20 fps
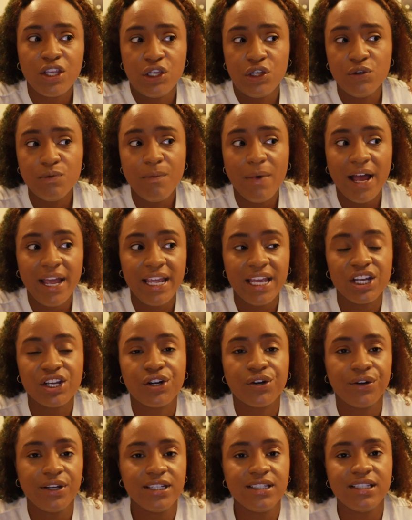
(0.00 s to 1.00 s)
you might
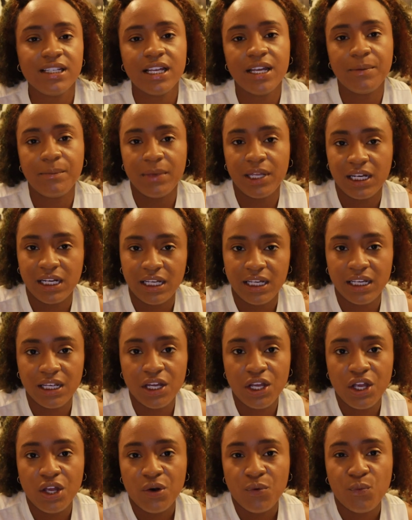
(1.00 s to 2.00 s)
increase the humidity
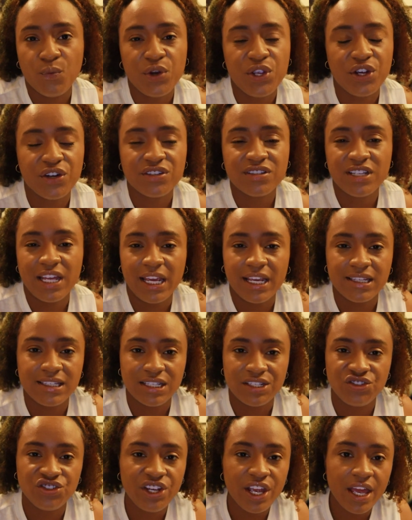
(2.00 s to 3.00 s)
when your snake is
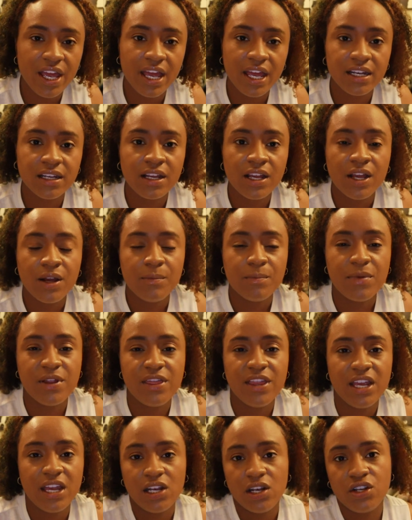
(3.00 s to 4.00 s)
in shed,
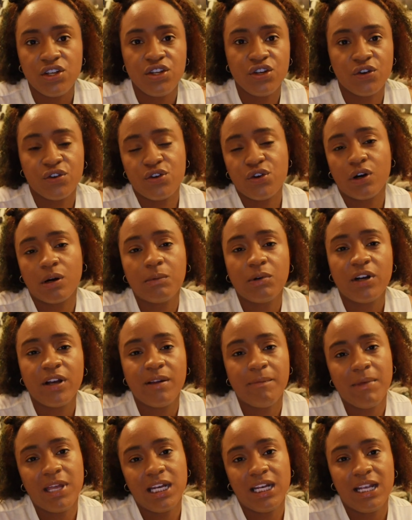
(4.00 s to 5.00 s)
but then your normal
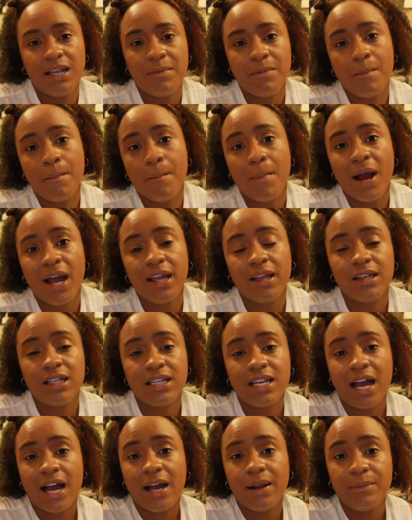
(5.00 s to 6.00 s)
humidity
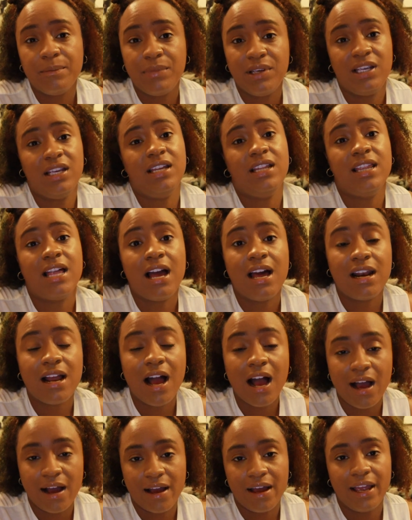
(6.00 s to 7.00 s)
might not be that
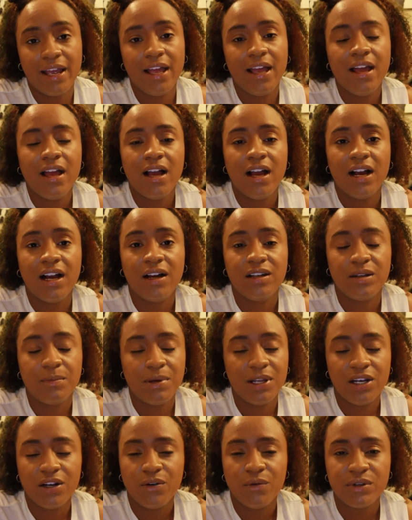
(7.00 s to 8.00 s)
high,
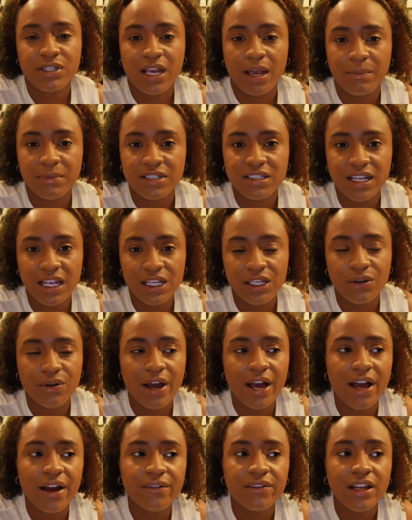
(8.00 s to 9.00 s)
depending on what type of snake you
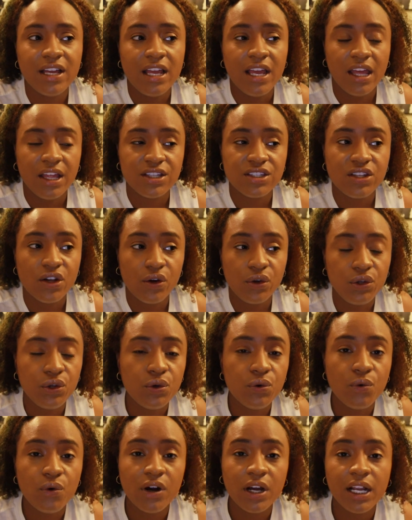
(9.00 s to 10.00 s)
have. And so
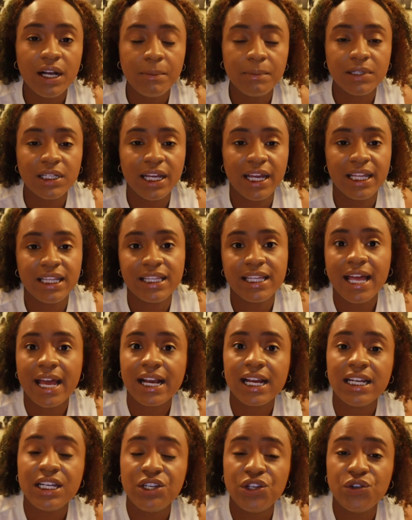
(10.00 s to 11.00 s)
you want a plant
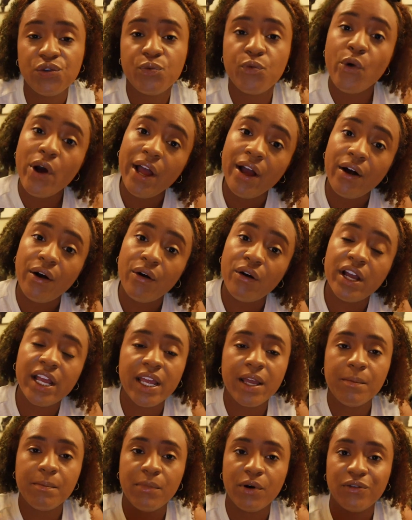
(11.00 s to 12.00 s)
that can do well
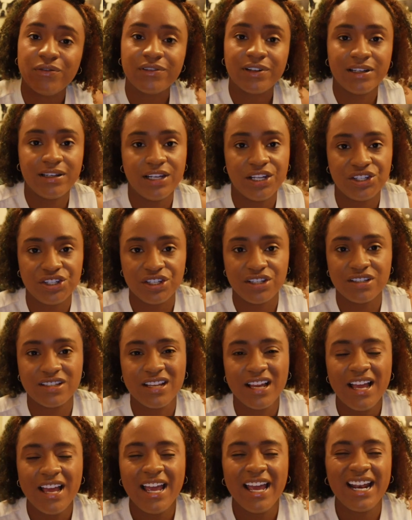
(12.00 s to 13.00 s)
in both
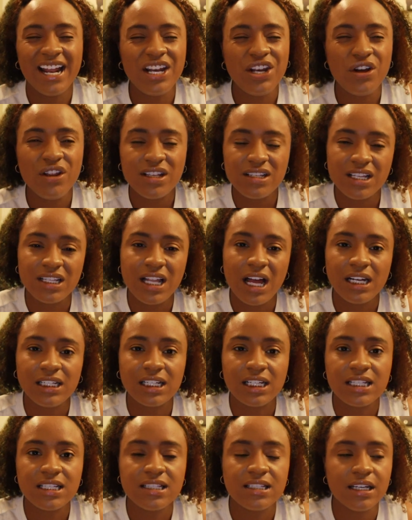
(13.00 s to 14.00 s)
conditions. And I know that's a lot
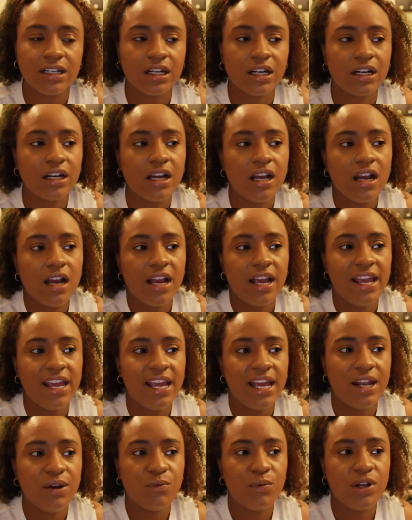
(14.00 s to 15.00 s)
to consider,
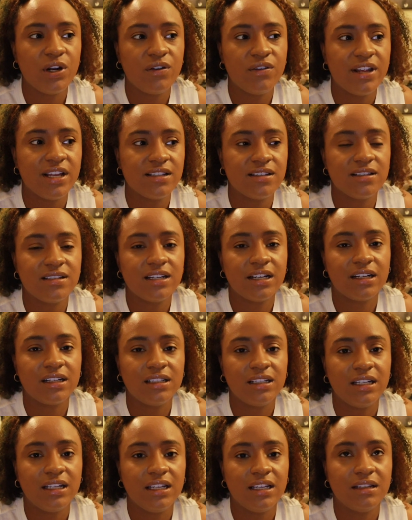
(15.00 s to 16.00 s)
and we don't
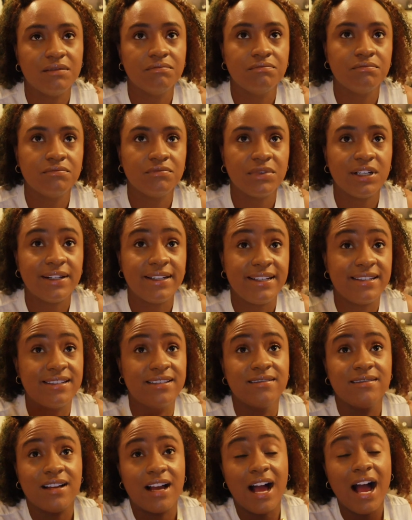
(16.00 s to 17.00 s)
necessarily, at
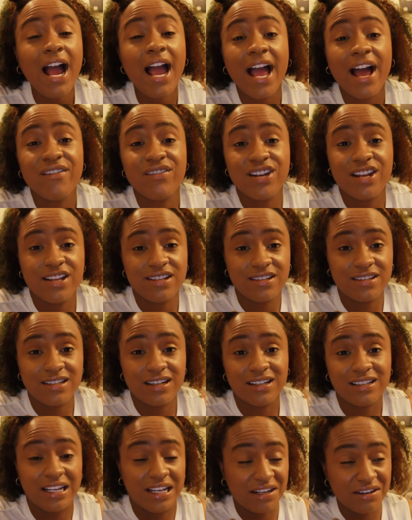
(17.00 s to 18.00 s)
least I haven't
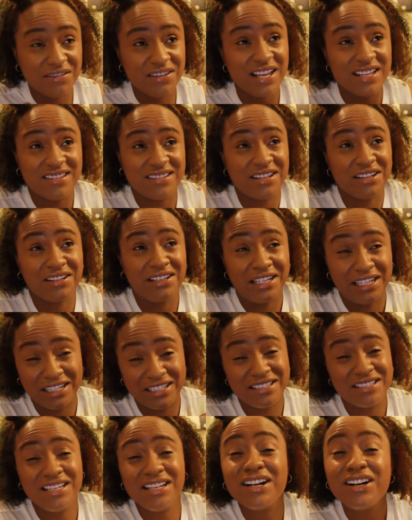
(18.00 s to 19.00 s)
necessarily
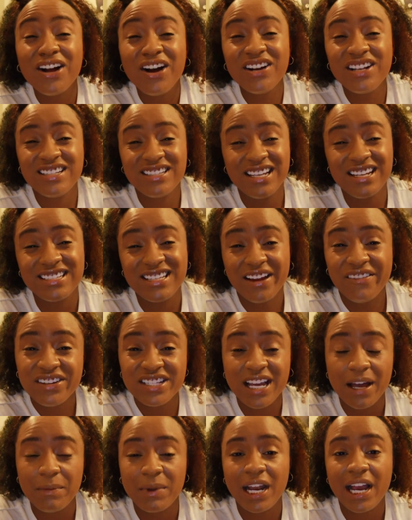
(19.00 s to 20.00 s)
considered all these things every
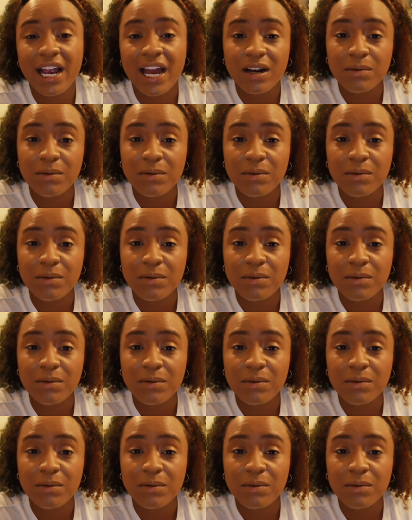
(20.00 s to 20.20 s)
time that I